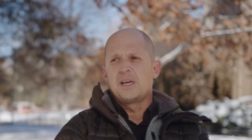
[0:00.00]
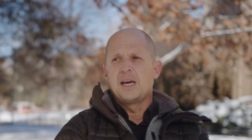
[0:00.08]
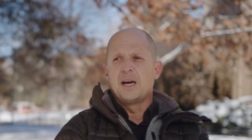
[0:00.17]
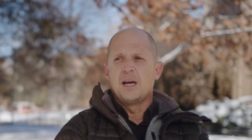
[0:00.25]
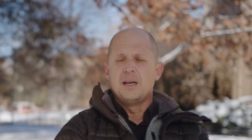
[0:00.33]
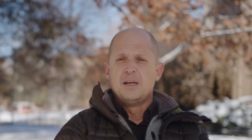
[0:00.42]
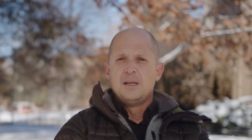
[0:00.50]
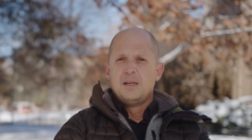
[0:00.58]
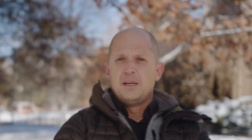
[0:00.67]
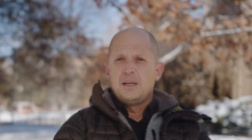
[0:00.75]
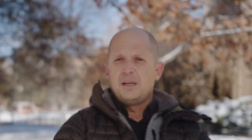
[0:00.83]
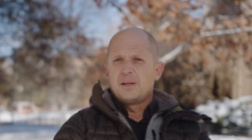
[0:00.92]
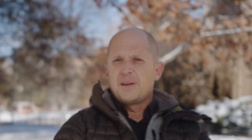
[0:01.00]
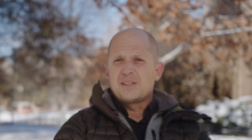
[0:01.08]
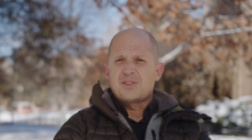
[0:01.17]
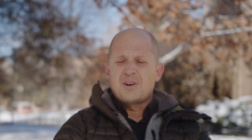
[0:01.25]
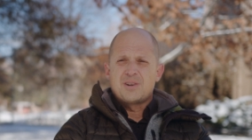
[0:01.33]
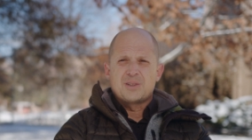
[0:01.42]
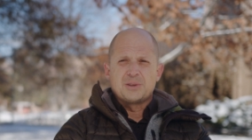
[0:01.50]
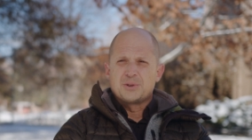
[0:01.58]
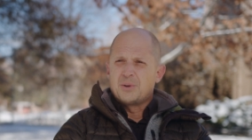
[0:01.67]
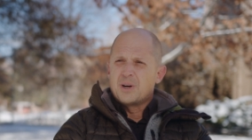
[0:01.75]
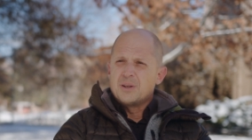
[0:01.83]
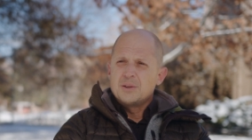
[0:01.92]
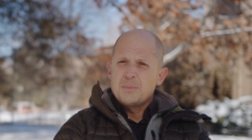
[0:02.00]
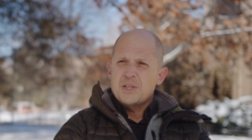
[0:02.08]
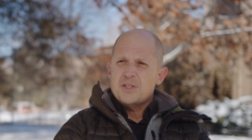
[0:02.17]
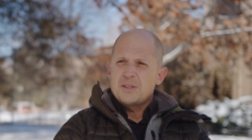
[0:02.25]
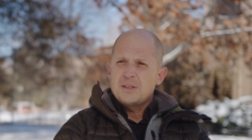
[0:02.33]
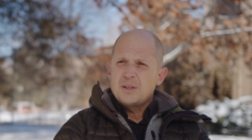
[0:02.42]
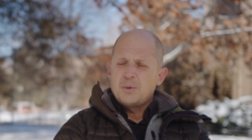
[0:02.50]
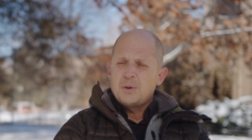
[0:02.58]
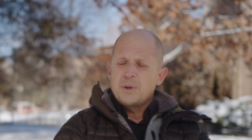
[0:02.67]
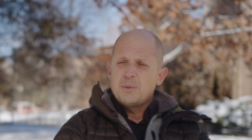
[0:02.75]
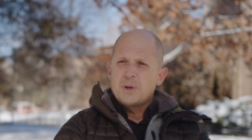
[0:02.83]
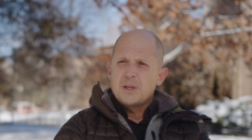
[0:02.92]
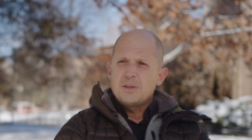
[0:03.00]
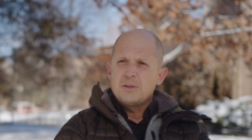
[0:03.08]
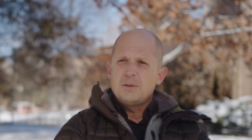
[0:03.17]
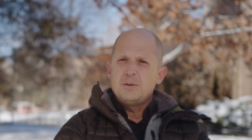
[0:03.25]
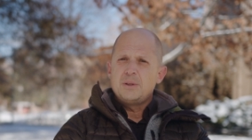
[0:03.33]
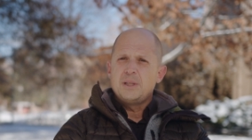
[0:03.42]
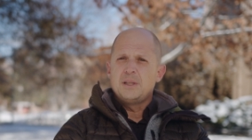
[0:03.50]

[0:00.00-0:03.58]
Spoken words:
And that's critical to our own mission and what we want to do.